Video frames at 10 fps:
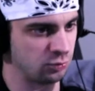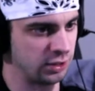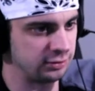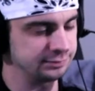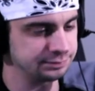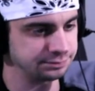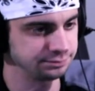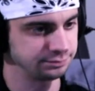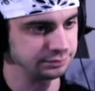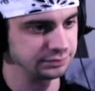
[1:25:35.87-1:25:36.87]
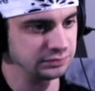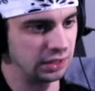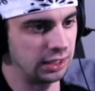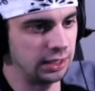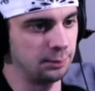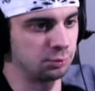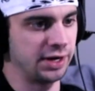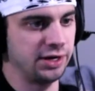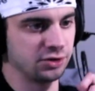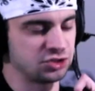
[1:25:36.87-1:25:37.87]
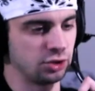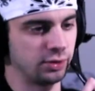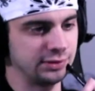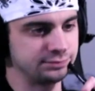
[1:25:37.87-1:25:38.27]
well. Brady or Tua?